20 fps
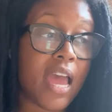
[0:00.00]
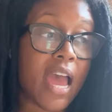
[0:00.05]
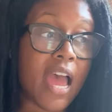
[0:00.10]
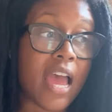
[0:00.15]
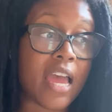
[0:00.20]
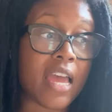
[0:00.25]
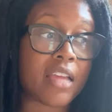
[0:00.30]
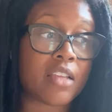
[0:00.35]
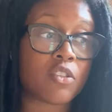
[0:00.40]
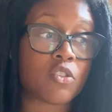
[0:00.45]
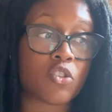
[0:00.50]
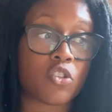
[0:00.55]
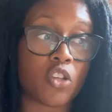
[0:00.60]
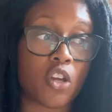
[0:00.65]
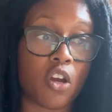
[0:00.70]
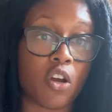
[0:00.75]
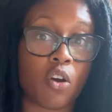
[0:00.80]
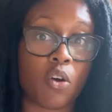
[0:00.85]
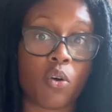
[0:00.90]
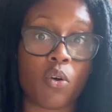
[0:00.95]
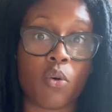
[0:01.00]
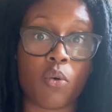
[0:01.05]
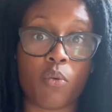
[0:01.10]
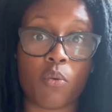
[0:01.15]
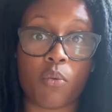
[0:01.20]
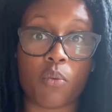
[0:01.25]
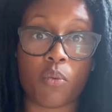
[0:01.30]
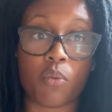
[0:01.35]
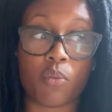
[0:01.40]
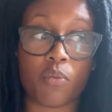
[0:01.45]
And
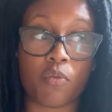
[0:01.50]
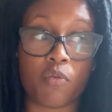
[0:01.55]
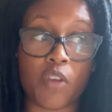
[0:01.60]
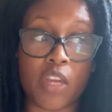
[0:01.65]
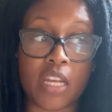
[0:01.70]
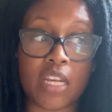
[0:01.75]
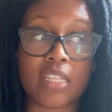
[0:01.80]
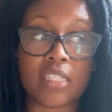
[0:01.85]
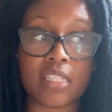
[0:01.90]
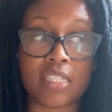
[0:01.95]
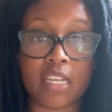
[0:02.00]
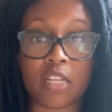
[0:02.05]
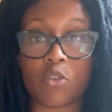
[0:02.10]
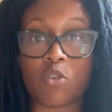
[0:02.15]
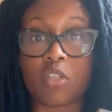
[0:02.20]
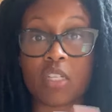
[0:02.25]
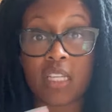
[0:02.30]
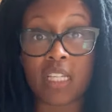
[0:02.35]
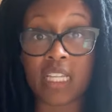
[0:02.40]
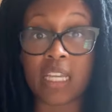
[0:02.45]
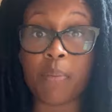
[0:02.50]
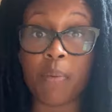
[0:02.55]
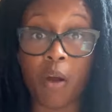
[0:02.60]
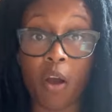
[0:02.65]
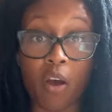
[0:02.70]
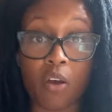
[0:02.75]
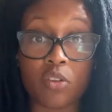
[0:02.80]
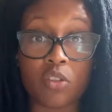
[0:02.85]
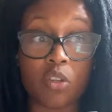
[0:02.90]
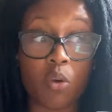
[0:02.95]
so Venus is entrance into Libra
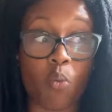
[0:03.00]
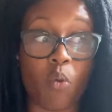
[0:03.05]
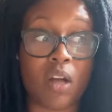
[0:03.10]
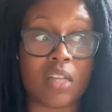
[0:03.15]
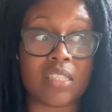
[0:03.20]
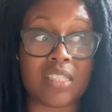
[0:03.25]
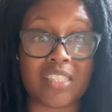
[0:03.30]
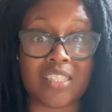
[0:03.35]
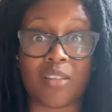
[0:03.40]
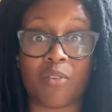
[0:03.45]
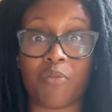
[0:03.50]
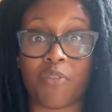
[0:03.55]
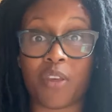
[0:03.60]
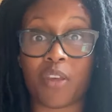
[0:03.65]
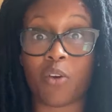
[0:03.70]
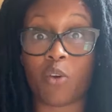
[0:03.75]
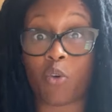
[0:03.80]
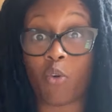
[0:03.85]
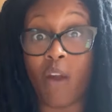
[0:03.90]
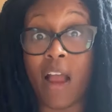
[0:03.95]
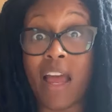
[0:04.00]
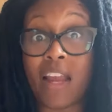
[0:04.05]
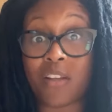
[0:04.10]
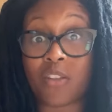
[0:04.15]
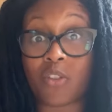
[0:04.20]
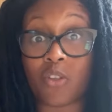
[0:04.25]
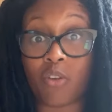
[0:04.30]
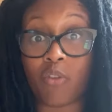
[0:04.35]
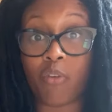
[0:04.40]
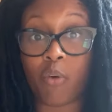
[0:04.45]
also wants us to feel
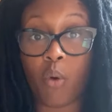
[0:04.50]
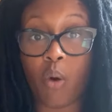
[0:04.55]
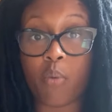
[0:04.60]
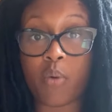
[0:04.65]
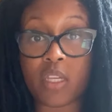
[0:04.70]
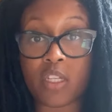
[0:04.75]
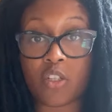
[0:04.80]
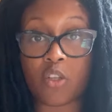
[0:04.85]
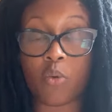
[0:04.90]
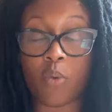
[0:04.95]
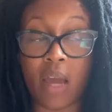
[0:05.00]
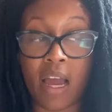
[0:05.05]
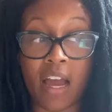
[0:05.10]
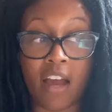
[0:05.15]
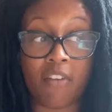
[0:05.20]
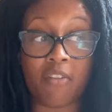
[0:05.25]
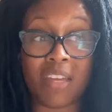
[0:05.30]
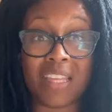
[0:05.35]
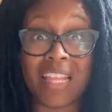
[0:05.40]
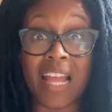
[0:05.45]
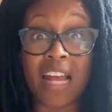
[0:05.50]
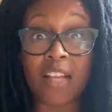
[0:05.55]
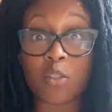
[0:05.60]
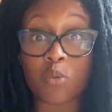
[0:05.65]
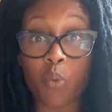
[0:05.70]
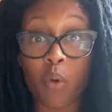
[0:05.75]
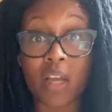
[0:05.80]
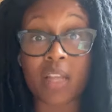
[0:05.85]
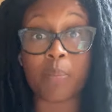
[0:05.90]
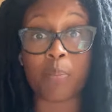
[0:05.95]
gratitude for what we do have. And
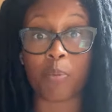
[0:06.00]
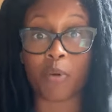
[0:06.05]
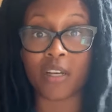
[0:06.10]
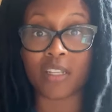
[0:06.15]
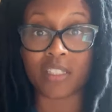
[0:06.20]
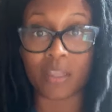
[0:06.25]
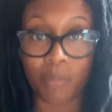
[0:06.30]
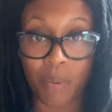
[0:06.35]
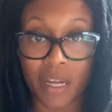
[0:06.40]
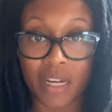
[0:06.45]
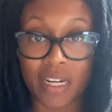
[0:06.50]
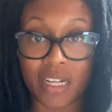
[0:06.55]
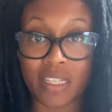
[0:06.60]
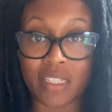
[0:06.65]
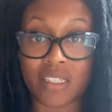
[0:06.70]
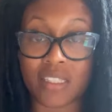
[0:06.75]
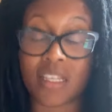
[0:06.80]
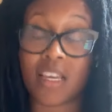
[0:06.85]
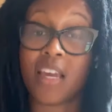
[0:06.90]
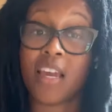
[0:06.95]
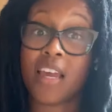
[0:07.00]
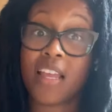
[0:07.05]
that's what brings abundance.